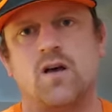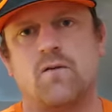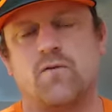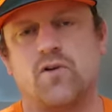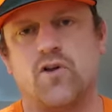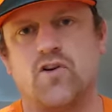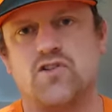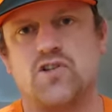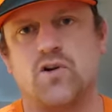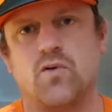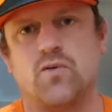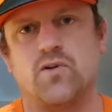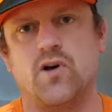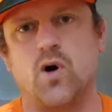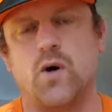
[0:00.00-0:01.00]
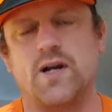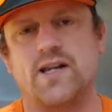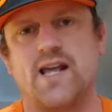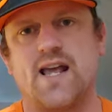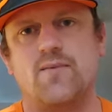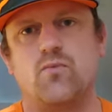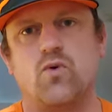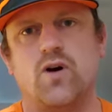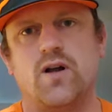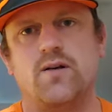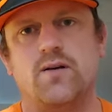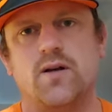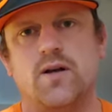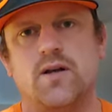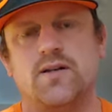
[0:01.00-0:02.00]
For those who don't know, in Game
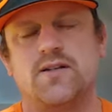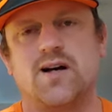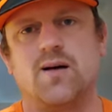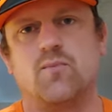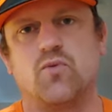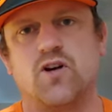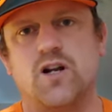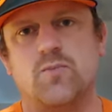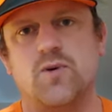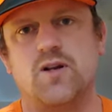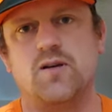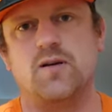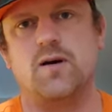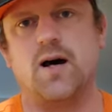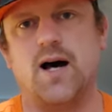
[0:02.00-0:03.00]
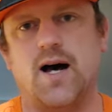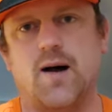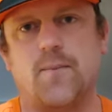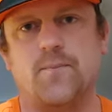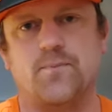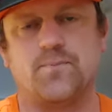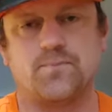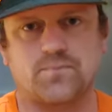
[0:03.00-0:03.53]
1, Thom Brennaman uh,